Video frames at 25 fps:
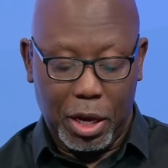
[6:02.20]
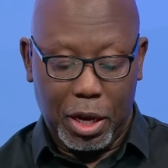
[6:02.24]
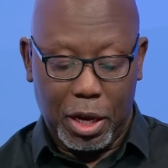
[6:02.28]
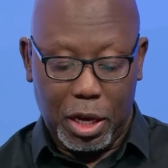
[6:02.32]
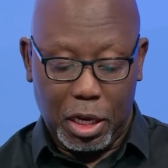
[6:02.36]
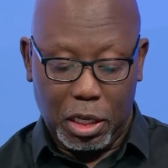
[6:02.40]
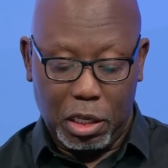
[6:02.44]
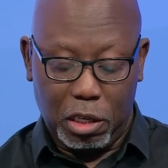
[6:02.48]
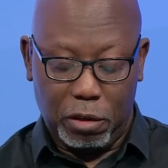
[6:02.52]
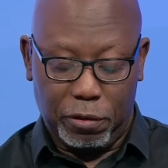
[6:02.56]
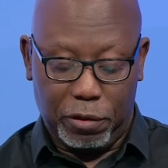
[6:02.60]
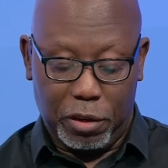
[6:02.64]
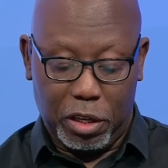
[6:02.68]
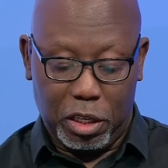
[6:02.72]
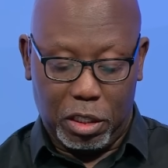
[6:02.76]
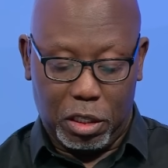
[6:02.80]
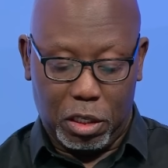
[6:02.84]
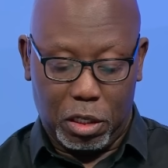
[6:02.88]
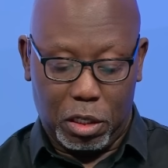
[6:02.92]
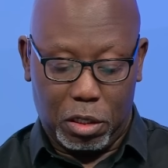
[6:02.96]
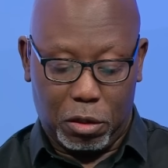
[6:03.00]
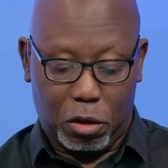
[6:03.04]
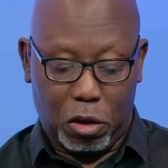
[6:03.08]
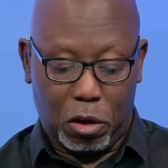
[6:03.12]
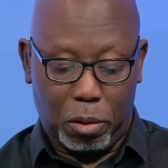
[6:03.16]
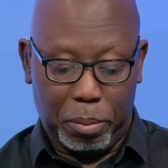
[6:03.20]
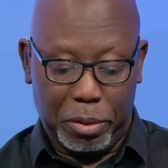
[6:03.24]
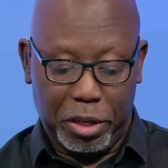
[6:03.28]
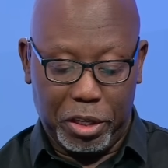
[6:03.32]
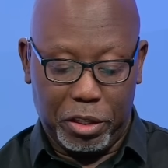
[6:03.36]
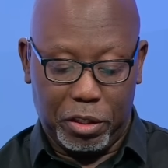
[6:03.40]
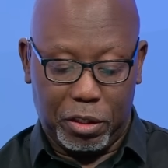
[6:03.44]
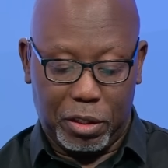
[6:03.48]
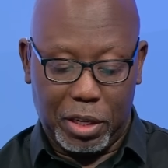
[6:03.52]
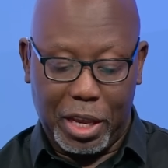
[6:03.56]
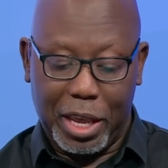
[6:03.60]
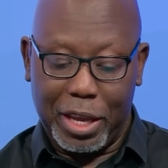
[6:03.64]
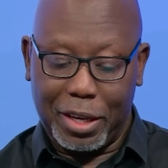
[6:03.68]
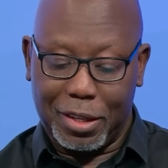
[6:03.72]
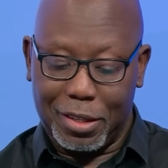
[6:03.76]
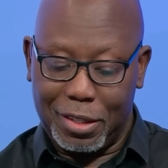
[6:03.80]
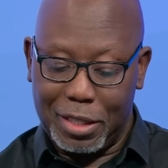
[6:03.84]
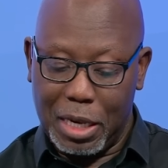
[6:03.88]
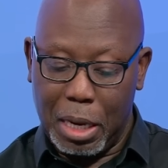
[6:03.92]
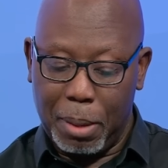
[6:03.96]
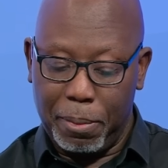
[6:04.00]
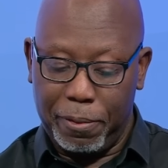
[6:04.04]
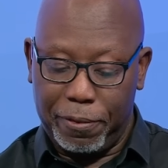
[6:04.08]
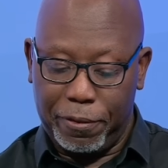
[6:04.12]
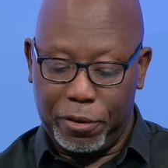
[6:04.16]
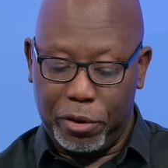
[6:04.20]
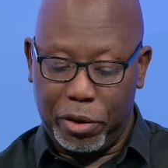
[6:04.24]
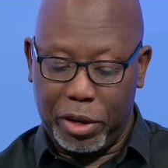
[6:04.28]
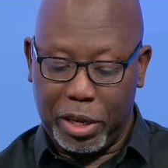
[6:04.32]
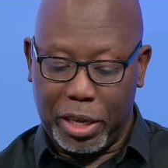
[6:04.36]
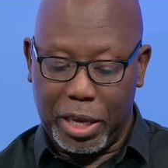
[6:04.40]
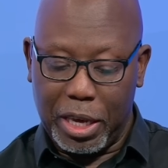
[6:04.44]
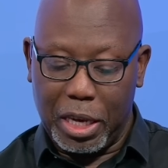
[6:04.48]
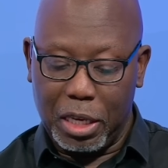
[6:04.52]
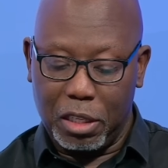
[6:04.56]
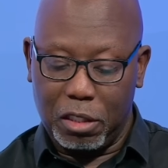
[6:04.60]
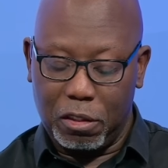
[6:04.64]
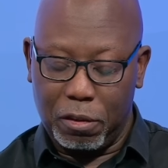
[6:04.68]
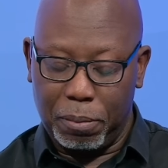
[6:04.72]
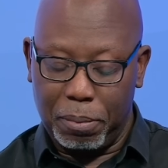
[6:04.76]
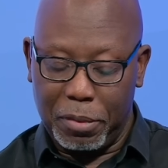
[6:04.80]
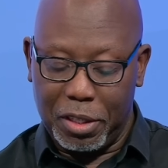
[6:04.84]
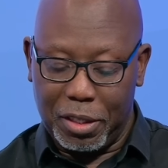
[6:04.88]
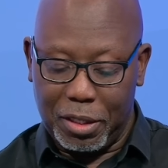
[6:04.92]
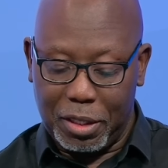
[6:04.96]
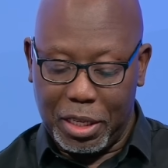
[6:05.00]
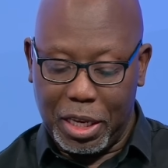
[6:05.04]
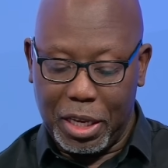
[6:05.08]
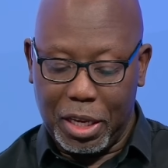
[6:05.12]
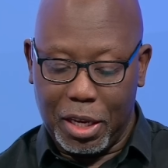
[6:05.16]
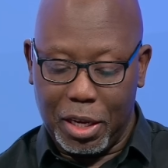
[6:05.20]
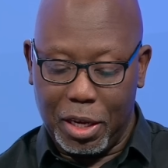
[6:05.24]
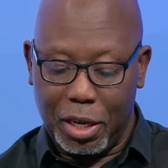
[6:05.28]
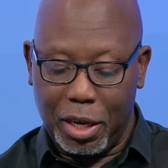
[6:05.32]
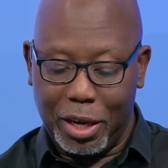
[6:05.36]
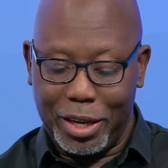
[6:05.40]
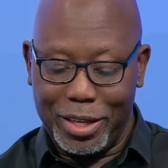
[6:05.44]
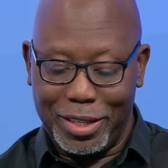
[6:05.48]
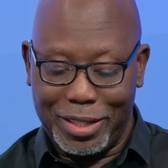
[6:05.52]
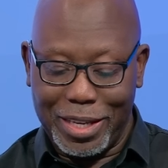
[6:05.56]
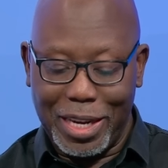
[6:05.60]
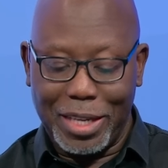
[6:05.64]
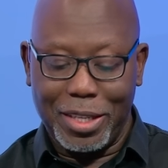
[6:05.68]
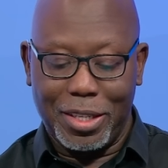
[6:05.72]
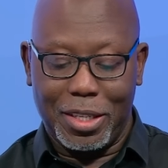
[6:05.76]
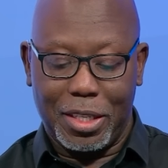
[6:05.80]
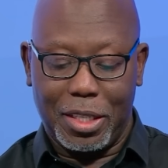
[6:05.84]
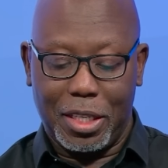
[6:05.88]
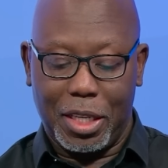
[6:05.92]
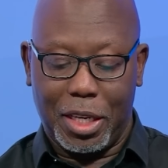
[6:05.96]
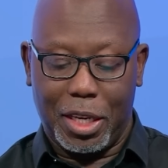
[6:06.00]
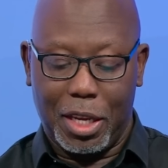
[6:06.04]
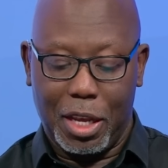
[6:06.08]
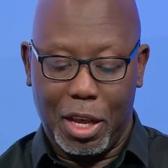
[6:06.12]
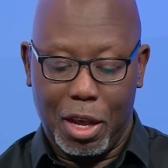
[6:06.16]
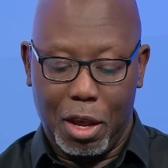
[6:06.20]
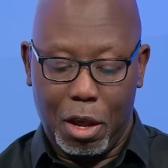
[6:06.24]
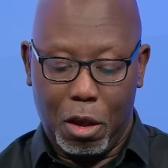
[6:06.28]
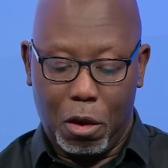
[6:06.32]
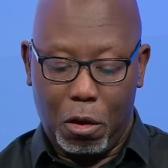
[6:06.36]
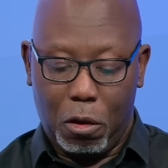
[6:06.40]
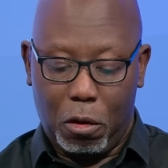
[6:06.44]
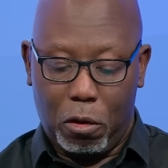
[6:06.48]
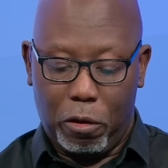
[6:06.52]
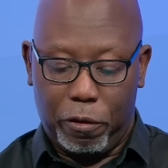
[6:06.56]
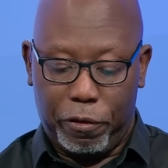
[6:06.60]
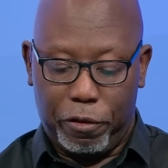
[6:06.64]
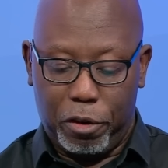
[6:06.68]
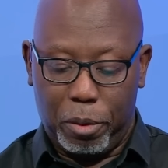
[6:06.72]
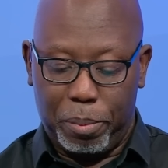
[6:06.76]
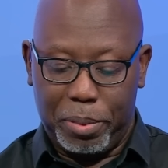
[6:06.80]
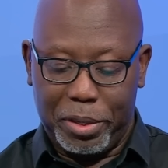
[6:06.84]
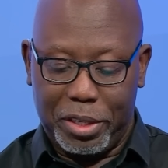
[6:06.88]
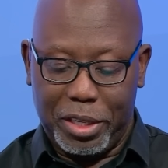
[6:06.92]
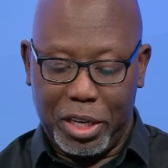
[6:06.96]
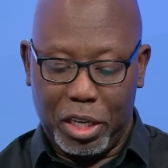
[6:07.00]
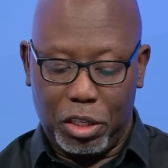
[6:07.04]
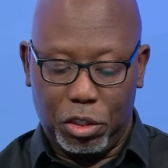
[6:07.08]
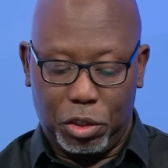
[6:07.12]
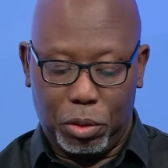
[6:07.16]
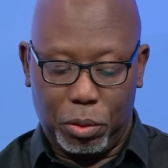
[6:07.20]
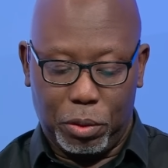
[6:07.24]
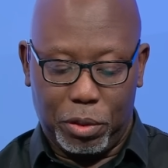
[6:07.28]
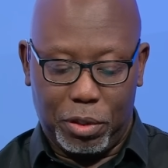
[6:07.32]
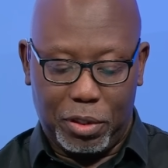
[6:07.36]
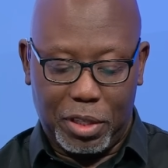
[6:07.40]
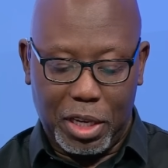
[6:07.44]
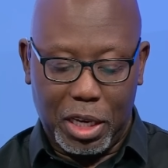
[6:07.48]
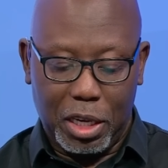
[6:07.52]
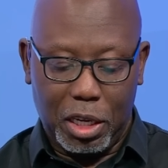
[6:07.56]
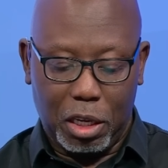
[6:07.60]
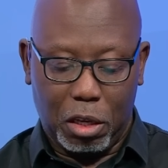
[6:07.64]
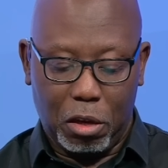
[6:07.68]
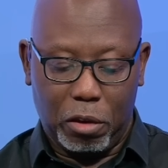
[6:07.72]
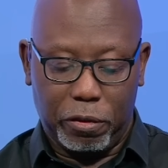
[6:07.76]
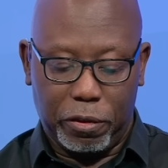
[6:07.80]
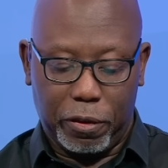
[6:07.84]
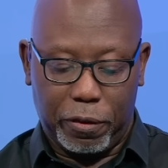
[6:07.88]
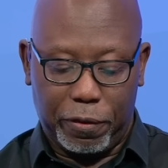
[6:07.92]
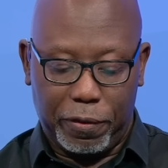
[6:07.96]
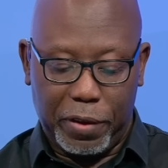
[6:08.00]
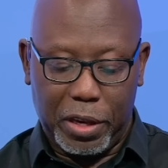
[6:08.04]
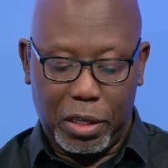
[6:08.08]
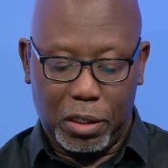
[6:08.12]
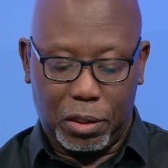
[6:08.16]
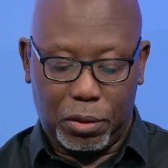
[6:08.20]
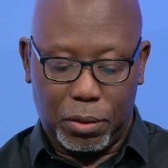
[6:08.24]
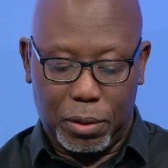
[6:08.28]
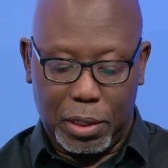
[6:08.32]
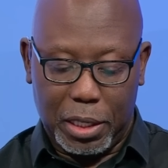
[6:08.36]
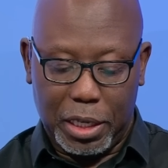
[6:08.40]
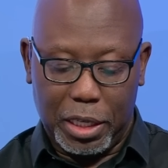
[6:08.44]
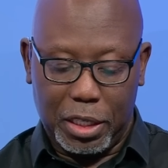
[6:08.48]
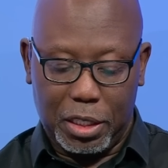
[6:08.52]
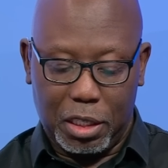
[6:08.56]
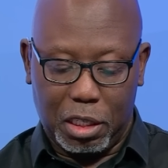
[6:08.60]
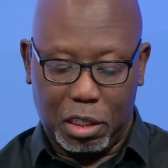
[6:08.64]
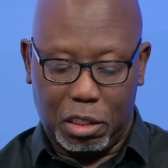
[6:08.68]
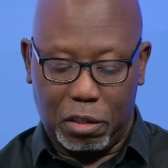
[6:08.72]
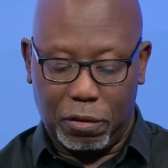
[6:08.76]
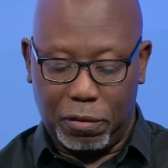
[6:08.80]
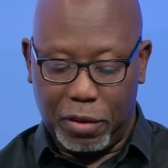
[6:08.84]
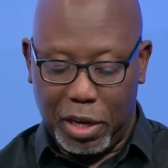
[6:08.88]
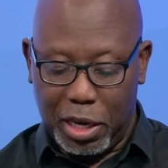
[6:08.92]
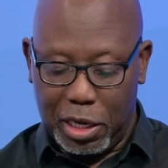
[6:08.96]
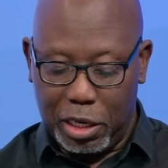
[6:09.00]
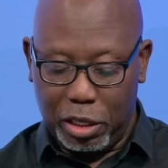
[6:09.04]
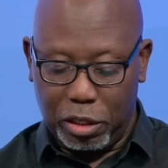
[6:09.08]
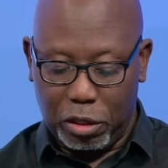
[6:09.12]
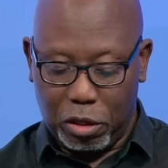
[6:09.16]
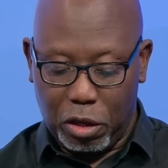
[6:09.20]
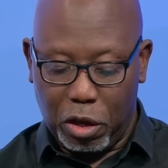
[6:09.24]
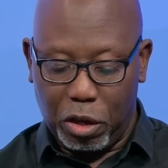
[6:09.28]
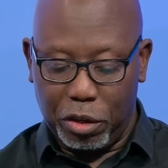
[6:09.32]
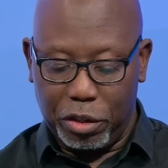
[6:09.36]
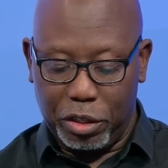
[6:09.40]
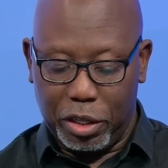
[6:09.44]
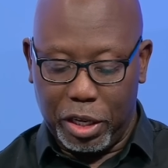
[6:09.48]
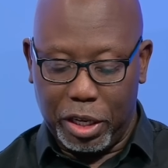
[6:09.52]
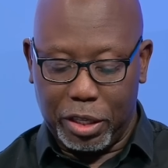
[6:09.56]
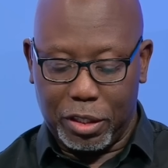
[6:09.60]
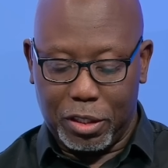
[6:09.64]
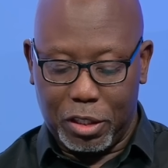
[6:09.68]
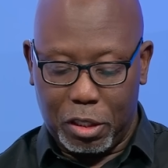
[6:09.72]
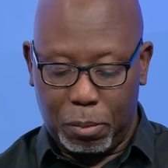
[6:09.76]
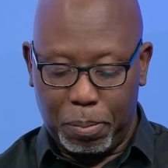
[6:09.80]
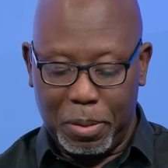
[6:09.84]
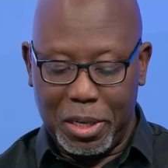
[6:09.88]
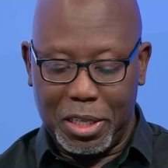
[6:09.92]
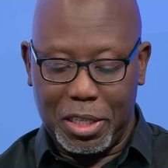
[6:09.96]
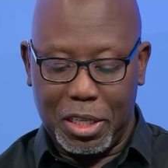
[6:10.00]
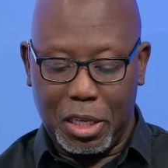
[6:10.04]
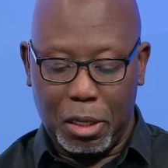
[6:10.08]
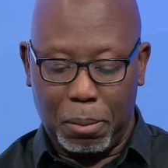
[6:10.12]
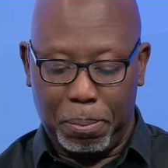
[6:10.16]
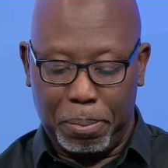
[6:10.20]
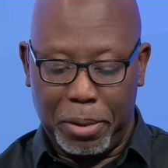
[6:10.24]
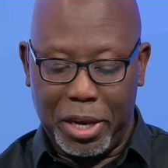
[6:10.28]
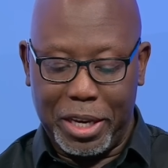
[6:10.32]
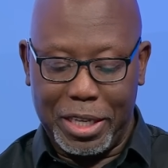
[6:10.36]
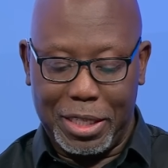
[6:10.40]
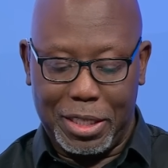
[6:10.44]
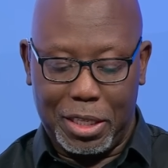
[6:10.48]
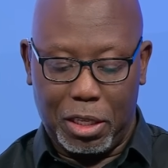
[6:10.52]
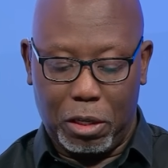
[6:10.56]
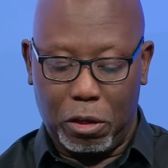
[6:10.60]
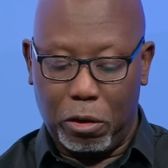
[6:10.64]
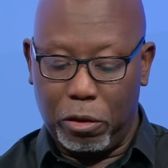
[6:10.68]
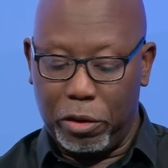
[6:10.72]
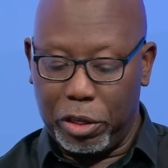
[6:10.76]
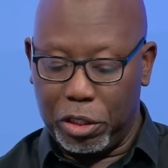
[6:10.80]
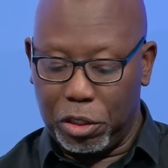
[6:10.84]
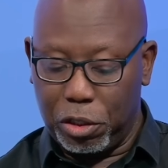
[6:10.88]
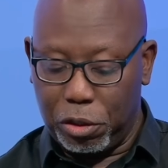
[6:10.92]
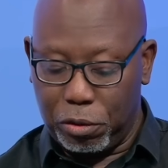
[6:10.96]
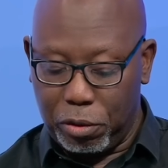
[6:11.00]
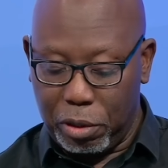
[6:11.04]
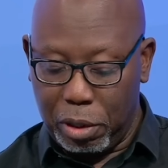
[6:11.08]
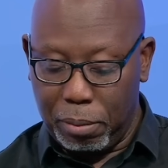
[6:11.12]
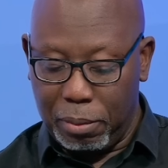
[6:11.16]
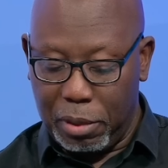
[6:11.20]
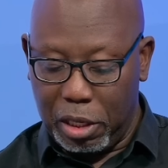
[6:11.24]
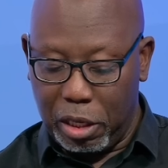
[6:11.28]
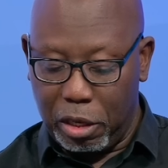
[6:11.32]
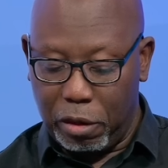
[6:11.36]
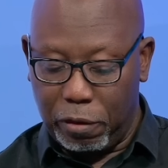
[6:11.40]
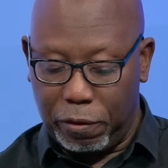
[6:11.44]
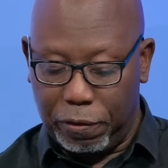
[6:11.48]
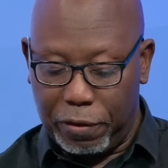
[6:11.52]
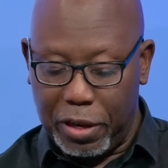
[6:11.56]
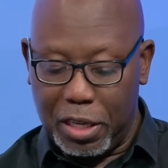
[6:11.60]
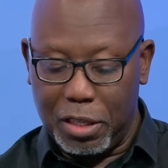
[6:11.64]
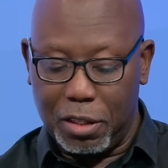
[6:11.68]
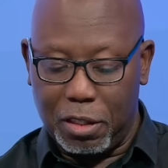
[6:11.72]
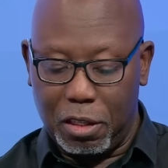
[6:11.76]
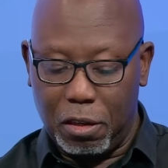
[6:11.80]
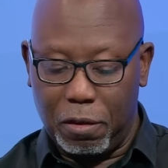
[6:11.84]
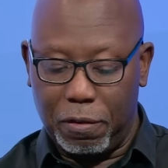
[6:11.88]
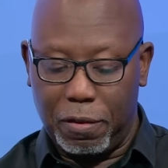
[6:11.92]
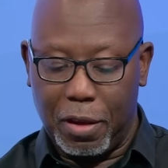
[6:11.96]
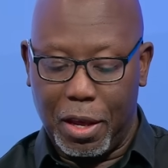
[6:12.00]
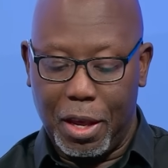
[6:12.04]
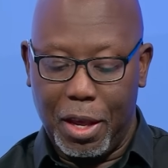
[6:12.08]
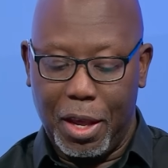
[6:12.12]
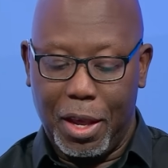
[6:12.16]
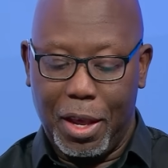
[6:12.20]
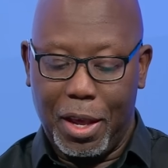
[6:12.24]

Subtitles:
in inverted commas, except for a case of mistaken identity or for a potential sending off offence relating to violent conduct, spitting, biting, or extremely offensive